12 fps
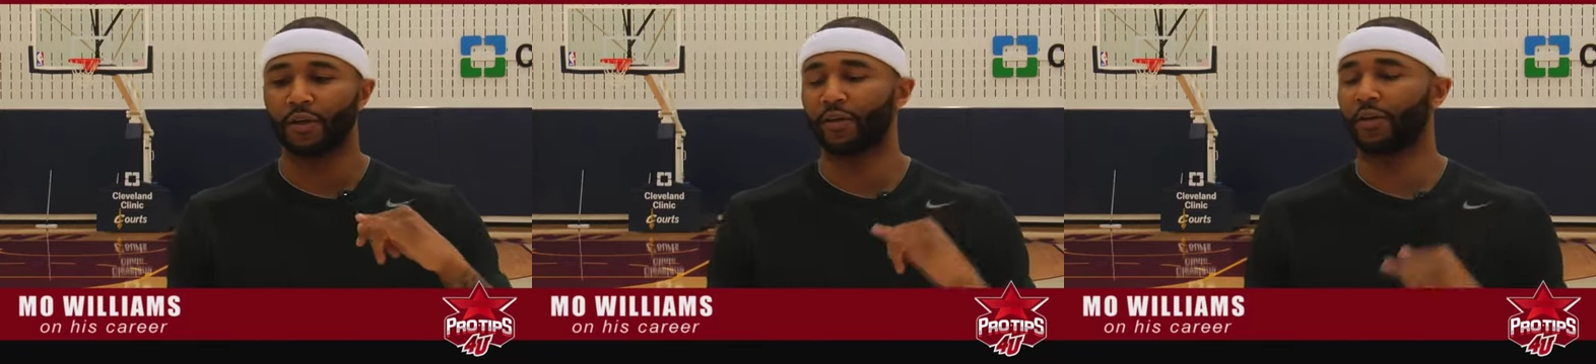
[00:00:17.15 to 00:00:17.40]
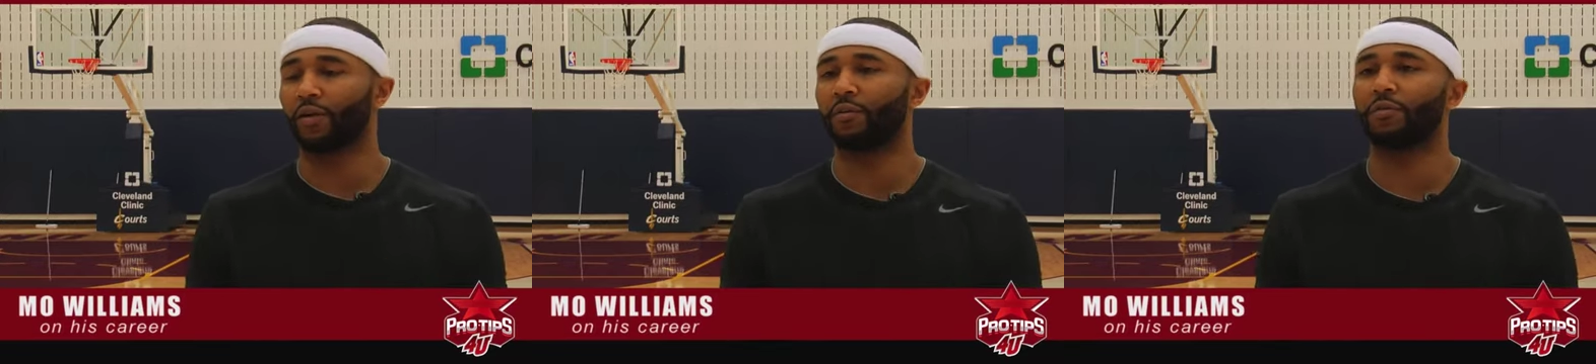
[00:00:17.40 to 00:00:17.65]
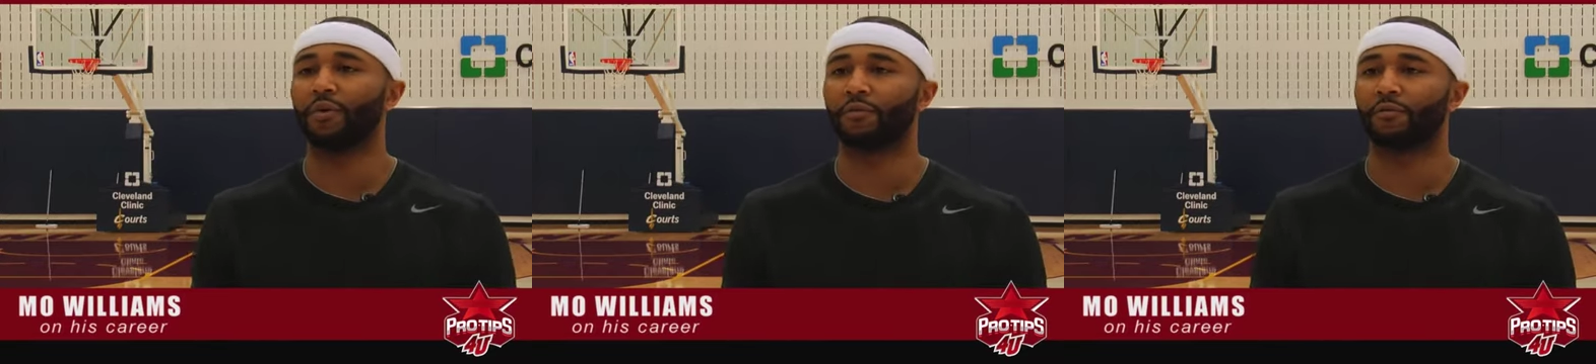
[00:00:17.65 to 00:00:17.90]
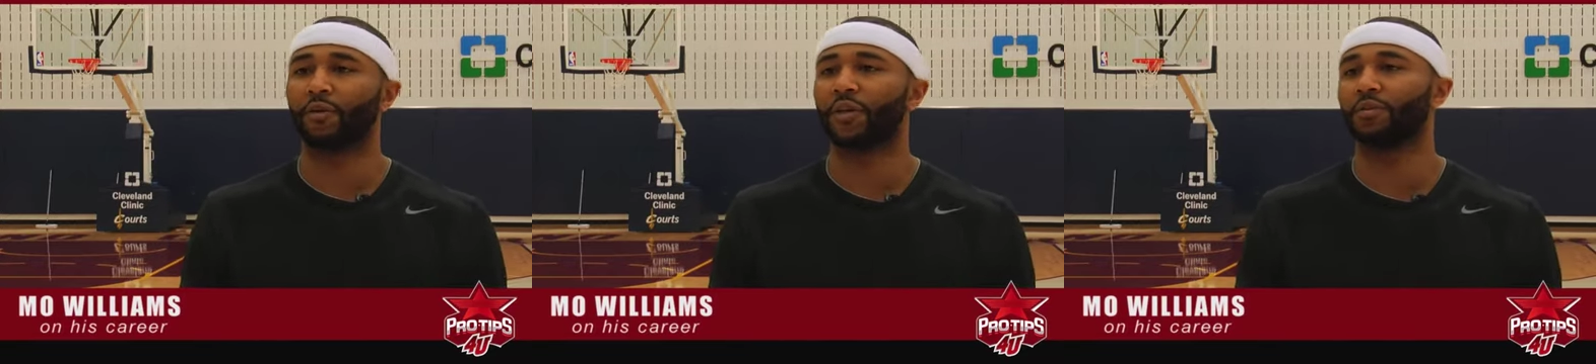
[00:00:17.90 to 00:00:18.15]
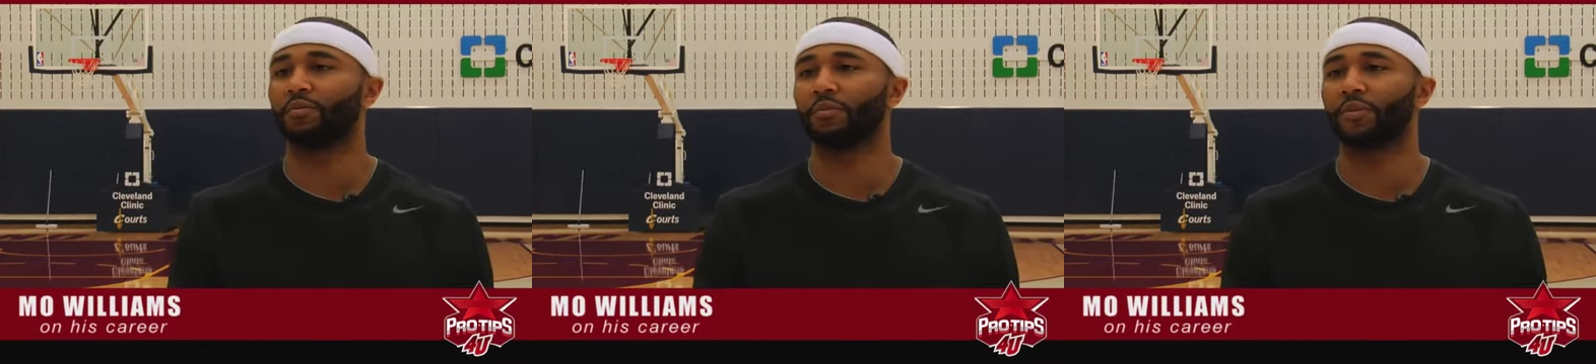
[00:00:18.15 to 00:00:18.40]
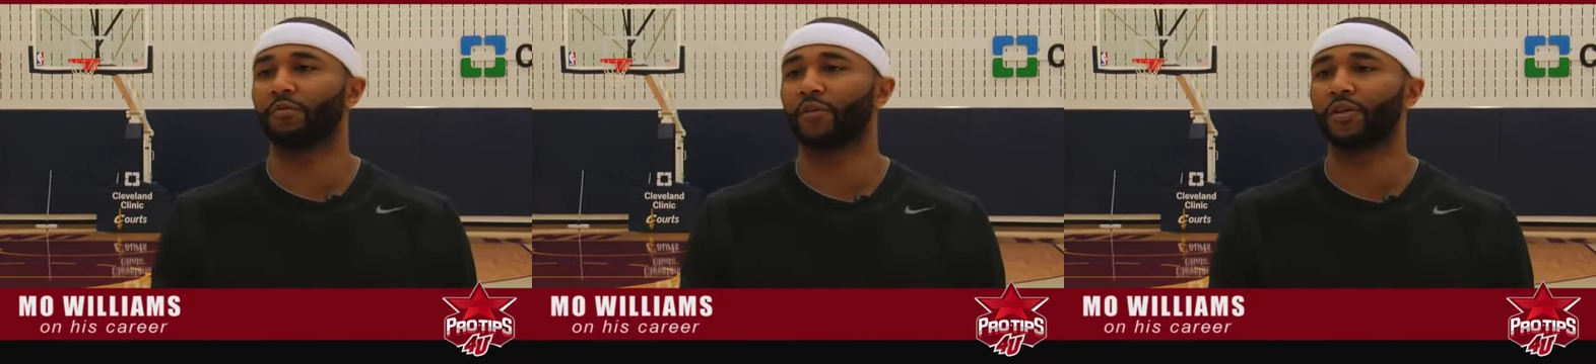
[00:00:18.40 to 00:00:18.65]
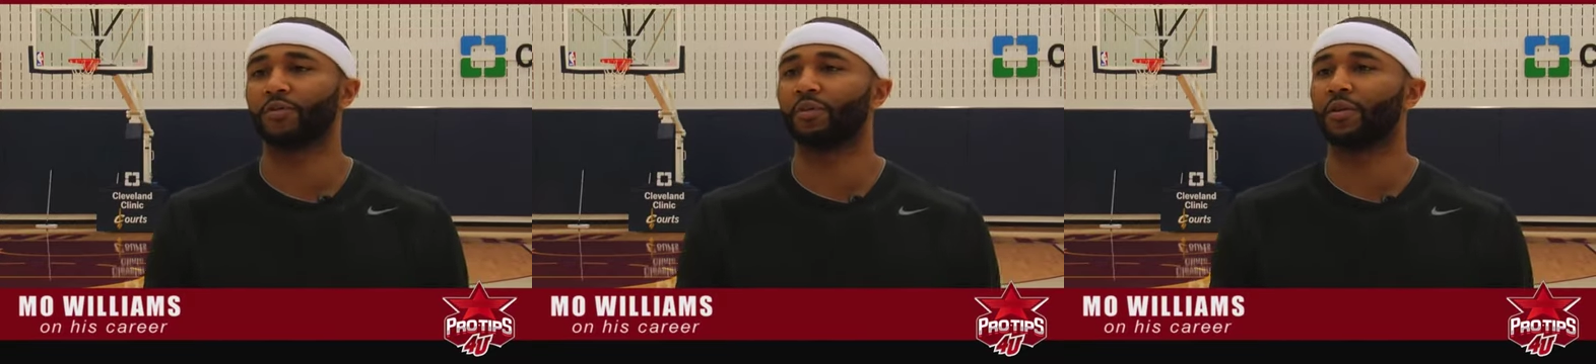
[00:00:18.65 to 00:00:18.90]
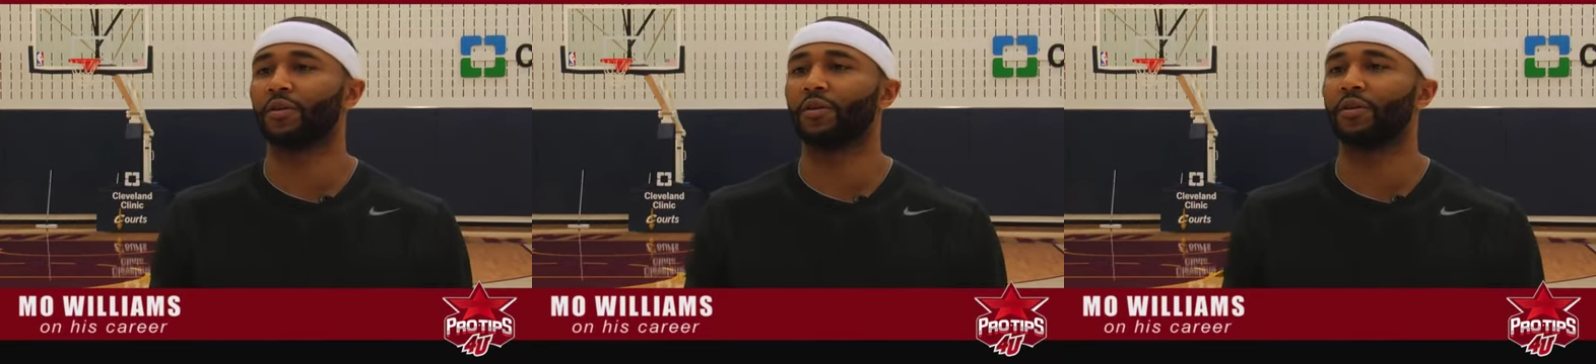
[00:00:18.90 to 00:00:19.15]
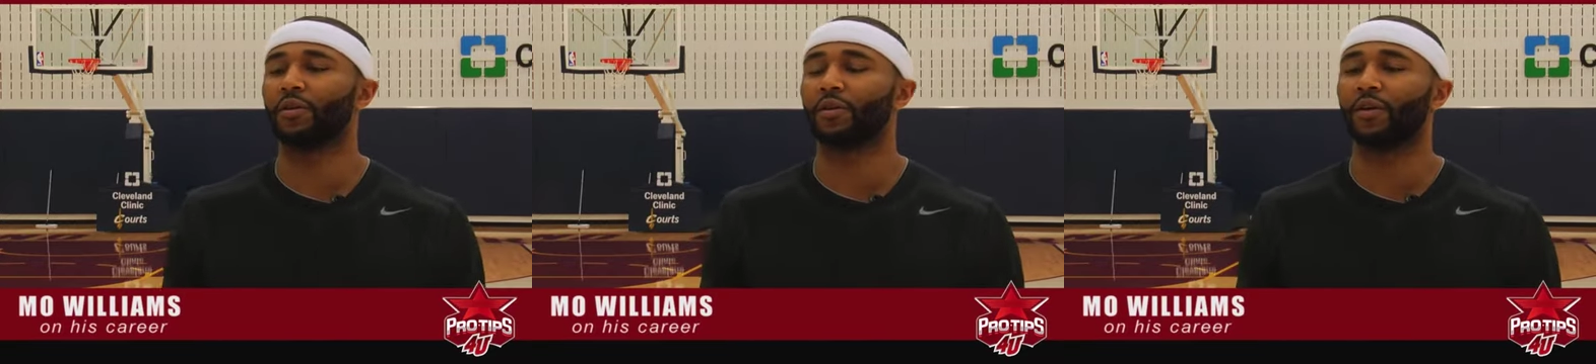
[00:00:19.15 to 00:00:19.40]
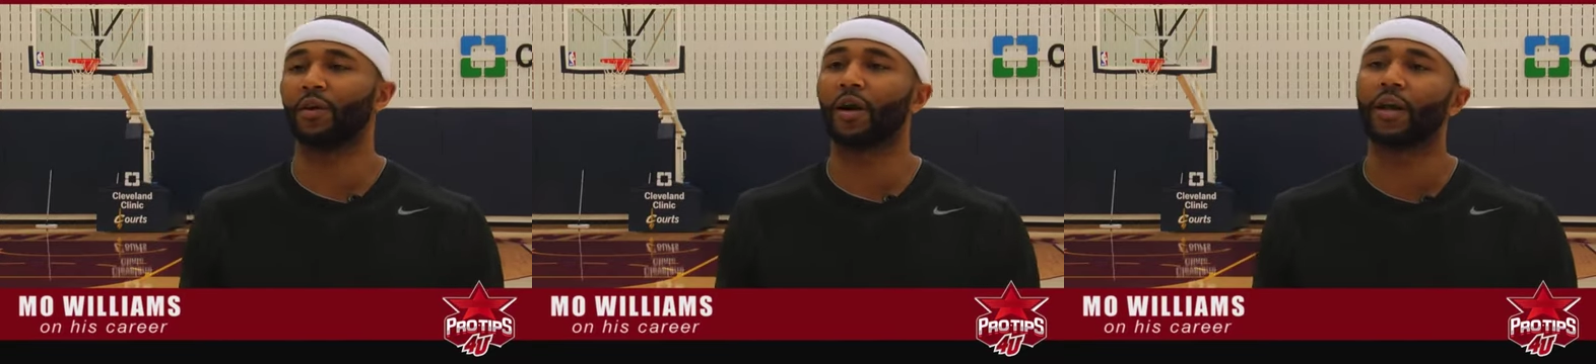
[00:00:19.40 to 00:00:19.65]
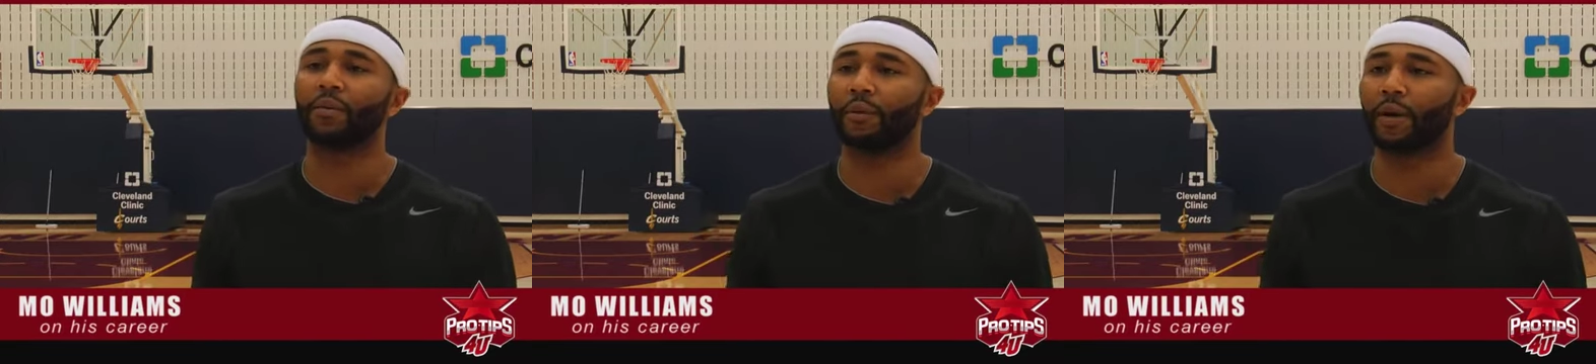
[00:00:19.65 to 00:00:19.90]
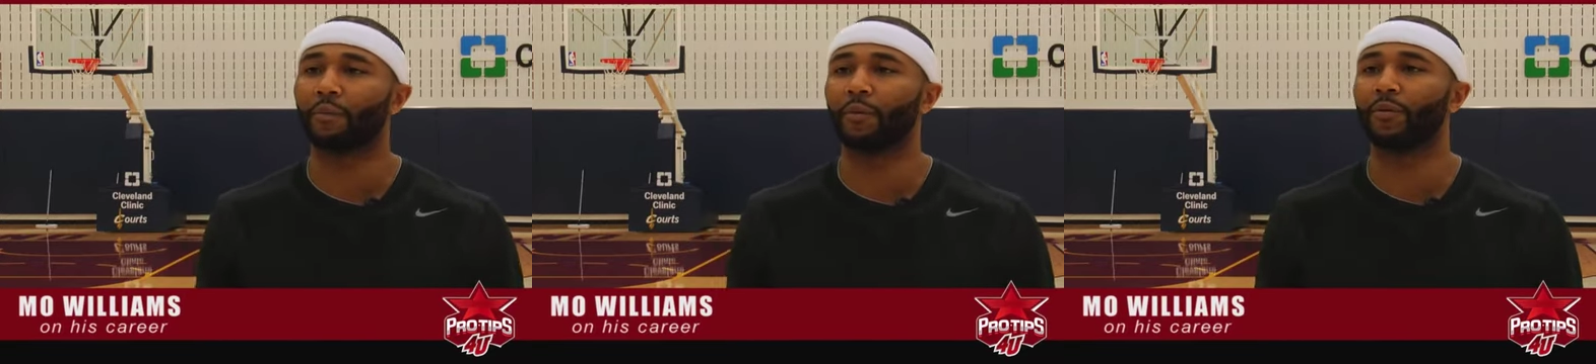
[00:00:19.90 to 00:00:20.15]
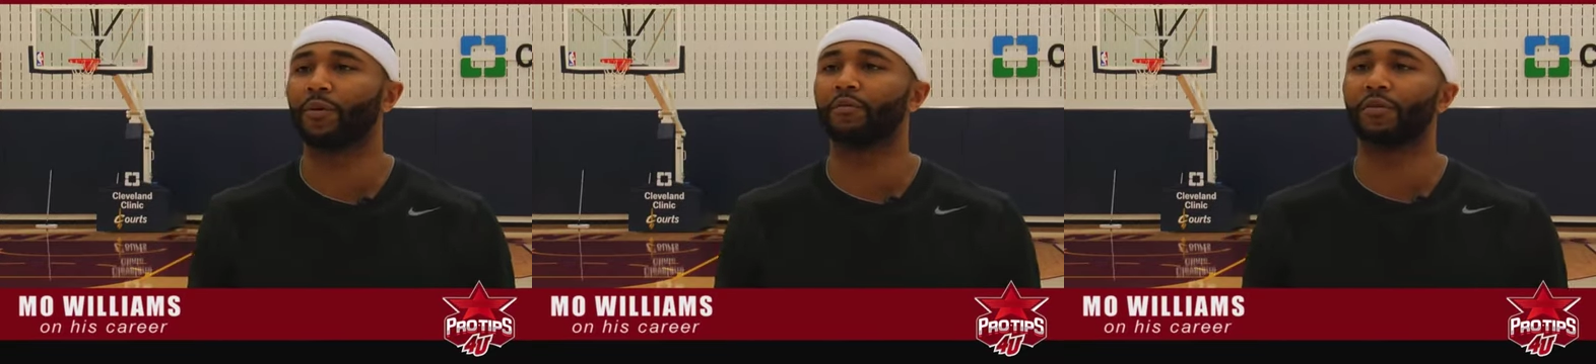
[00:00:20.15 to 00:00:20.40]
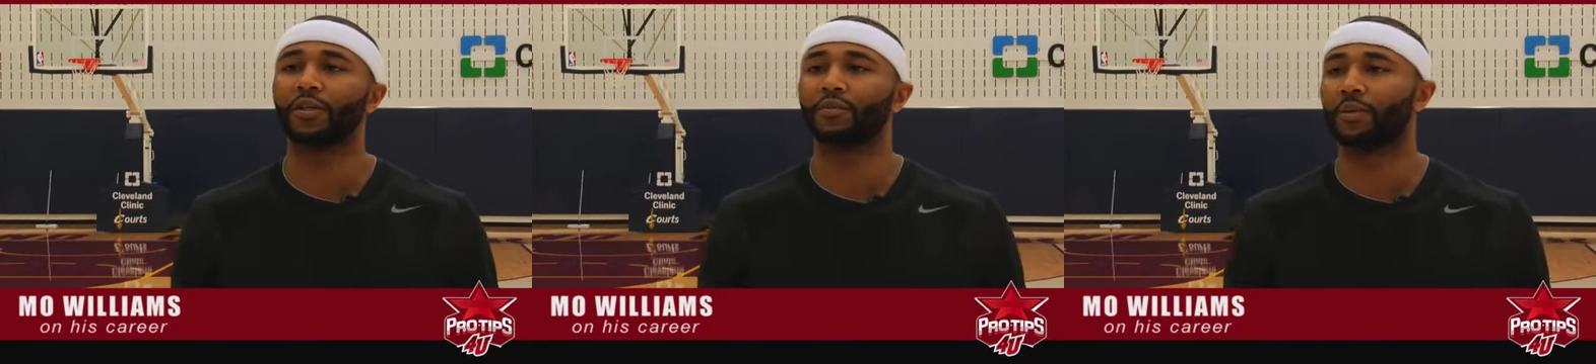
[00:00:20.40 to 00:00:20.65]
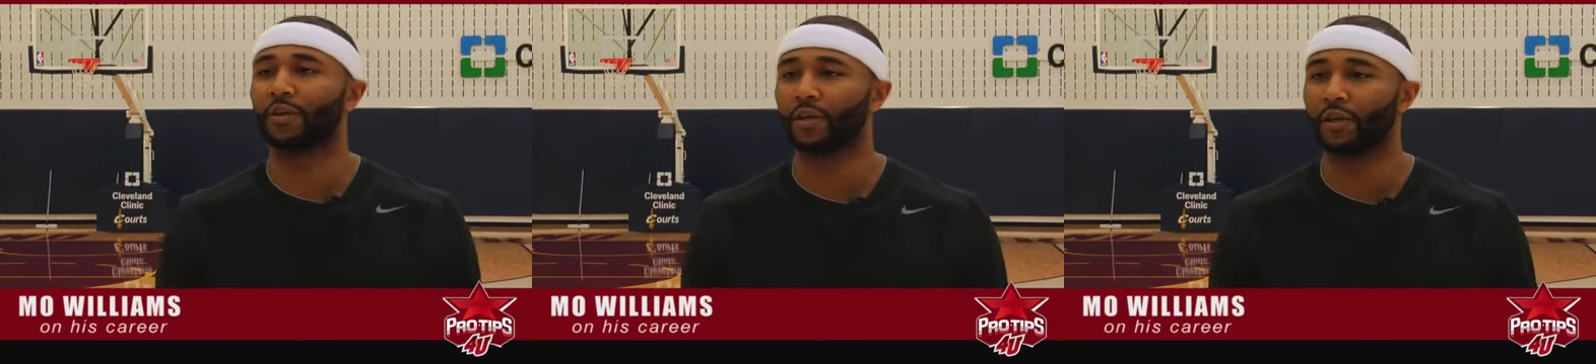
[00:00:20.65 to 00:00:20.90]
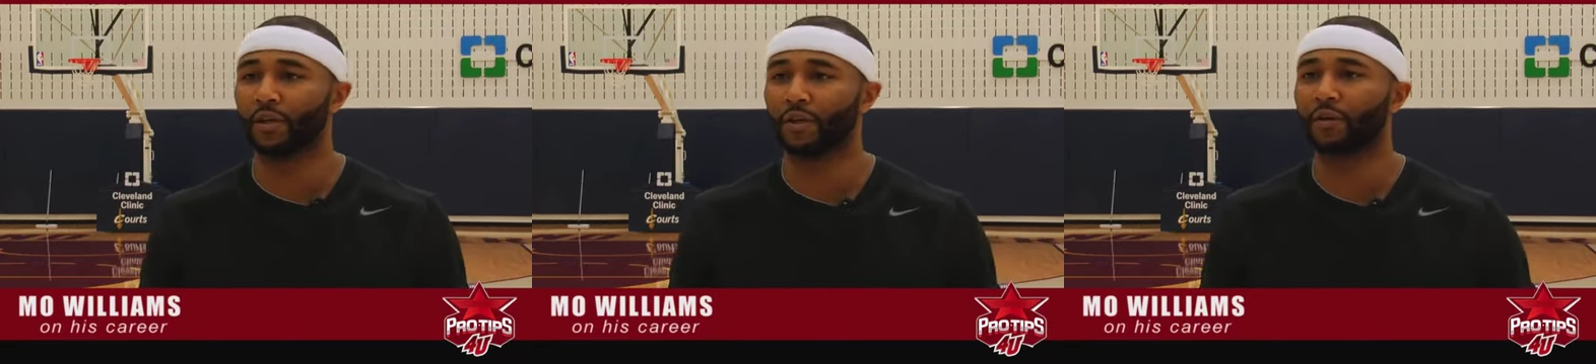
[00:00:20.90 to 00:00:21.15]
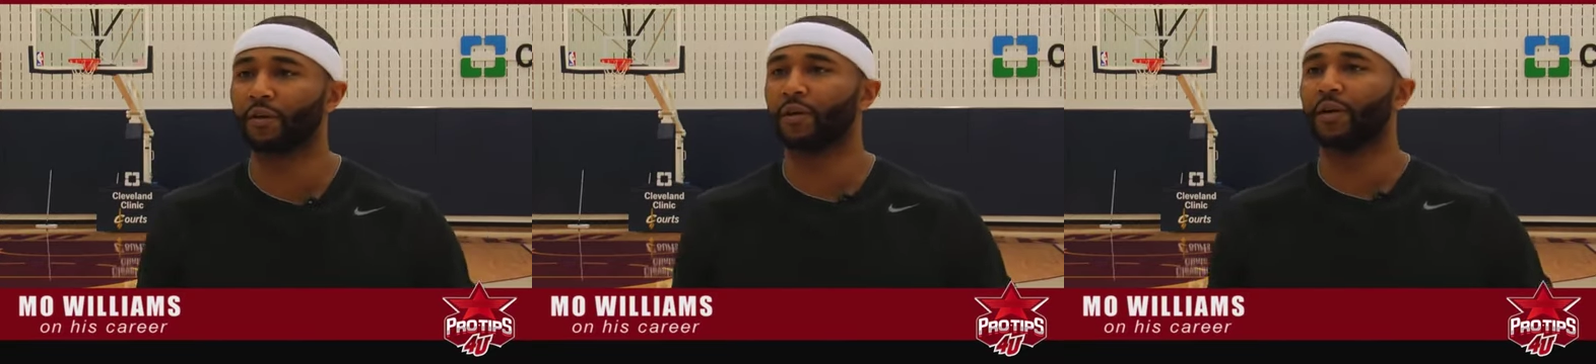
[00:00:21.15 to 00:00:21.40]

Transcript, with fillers: You know, in freshman, my freshman year, Alabama won freshman of the year.